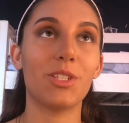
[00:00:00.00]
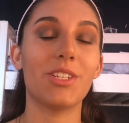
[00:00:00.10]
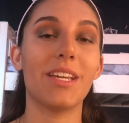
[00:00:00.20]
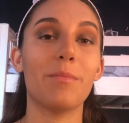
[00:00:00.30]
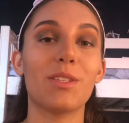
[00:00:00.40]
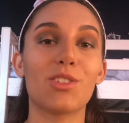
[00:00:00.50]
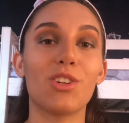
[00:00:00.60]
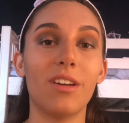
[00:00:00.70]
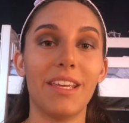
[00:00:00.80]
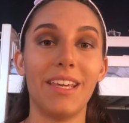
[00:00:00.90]
name is
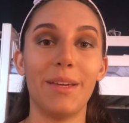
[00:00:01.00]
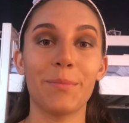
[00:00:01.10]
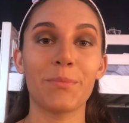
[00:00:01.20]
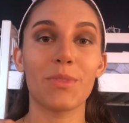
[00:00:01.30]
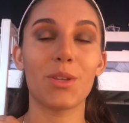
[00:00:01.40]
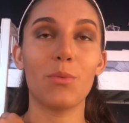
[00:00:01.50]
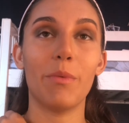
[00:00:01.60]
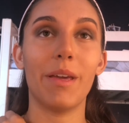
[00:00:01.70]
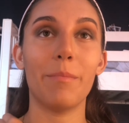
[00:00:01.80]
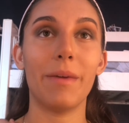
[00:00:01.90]
Cookie,
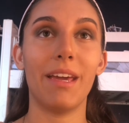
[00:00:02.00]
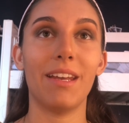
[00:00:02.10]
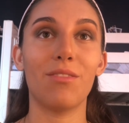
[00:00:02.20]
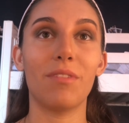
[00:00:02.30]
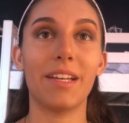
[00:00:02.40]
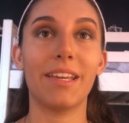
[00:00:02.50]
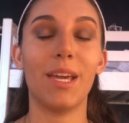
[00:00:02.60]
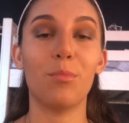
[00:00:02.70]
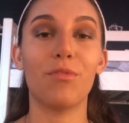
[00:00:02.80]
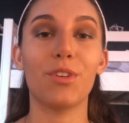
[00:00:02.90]
we made a red
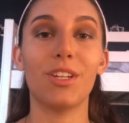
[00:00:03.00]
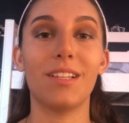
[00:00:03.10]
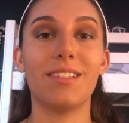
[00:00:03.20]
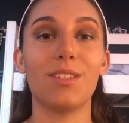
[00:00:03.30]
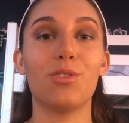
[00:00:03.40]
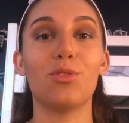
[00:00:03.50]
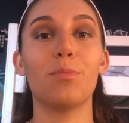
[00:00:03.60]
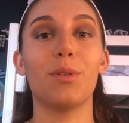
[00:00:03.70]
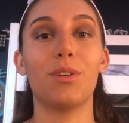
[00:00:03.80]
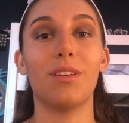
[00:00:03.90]
cape for her that said
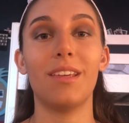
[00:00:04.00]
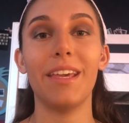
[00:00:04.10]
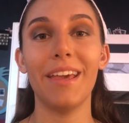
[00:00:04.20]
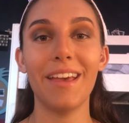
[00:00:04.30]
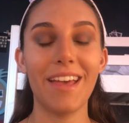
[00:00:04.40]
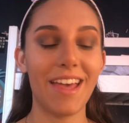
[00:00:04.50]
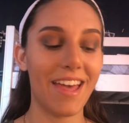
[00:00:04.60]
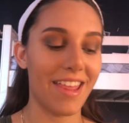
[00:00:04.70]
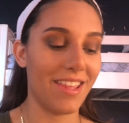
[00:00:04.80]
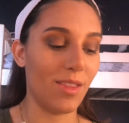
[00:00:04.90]
Super Cookie,
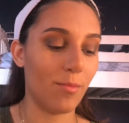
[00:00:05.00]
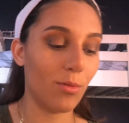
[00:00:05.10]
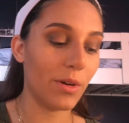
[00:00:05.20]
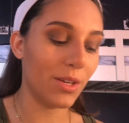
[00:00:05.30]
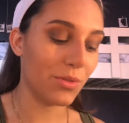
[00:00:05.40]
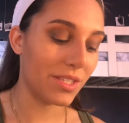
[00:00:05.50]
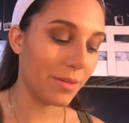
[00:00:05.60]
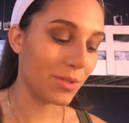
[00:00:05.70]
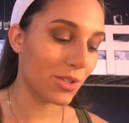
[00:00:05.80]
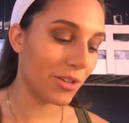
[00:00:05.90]
and the boy, whose
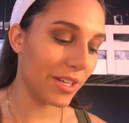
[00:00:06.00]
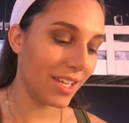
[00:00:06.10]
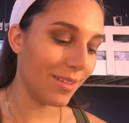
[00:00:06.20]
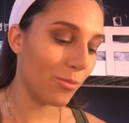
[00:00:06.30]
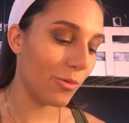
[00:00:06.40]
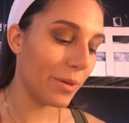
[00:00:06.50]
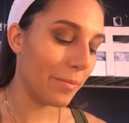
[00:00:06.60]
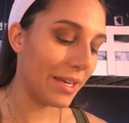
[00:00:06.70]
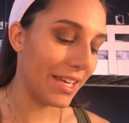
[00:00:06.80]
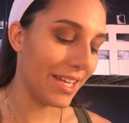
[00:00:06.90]
name is Creme, we
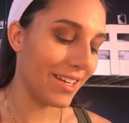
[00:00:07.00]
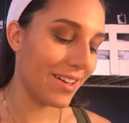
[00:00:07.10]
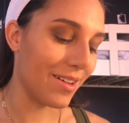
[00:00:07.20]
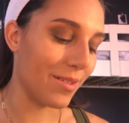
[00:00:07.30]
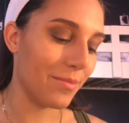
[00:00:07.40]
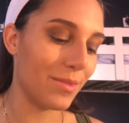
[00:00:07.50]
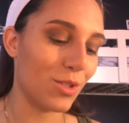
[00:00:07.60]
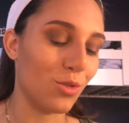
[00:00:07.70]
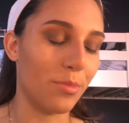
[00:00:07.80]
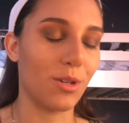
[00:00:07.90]
made a
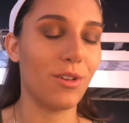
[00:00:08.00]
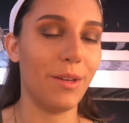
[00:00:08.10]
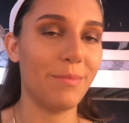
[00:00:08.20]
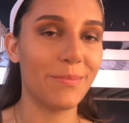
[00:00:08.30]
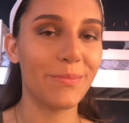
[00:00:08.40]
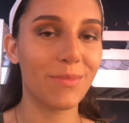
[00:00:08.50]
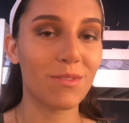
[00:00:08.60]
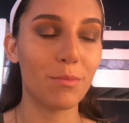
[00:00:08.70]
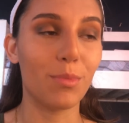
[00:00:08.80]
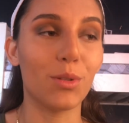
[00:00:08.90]
Super Cream
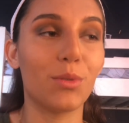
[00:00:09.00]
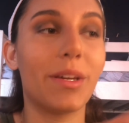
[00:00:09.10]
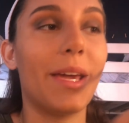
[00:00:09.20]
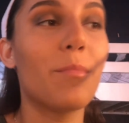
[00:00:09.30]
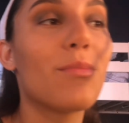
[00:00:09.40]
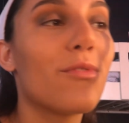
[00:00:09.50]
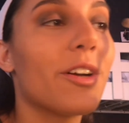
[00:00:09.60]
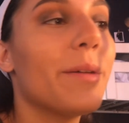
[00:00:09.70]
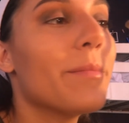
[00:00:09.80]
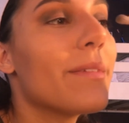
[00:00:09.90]
blue cape for
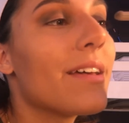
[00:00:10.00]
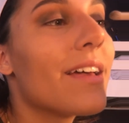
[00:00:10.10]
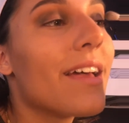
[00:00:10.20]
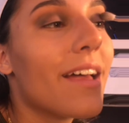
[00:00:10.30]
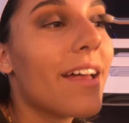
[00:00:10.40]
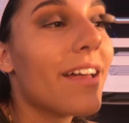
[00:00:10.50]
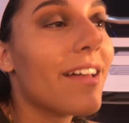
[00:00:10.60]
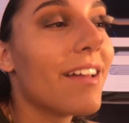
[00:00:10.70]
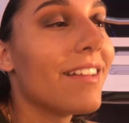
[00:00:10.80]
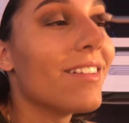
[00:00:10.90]
him.
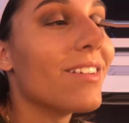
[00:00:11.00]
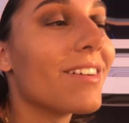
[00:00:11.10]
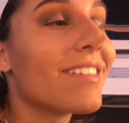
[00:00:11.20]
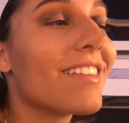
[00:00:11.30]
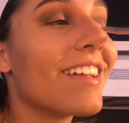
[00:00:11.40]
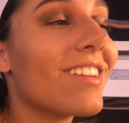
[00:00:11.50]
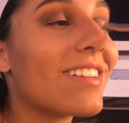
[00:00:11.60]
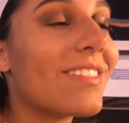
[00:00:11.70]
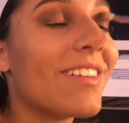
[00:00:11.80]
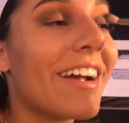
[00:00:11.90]
And they
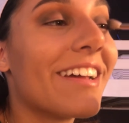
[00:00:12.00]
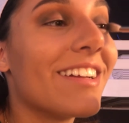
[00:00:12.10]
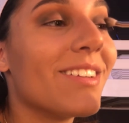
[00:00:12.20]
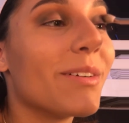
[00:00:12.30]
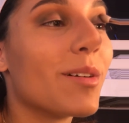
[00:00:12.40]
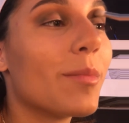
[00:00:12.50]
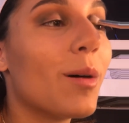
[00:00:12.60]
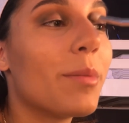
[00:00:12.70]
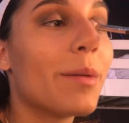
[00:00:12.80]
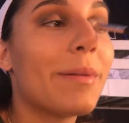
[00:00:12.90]
looked freaking adorable.
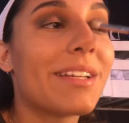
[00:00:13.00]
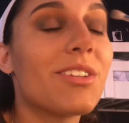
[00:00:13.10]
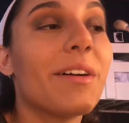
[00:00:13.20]
I'll put a picture